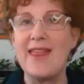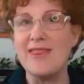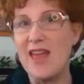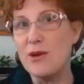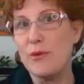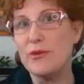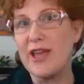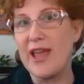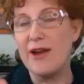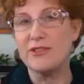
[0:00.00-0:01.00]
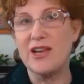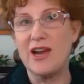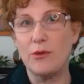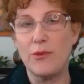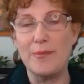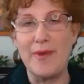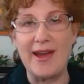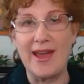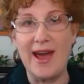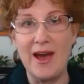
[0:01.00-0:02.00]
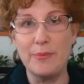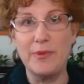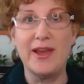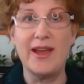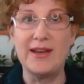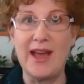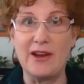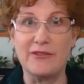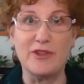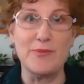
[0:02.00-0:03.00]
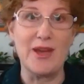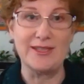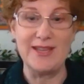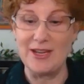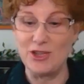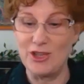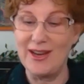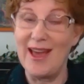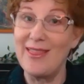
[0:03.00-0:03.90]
And then we will count our way back up and out of the meditation,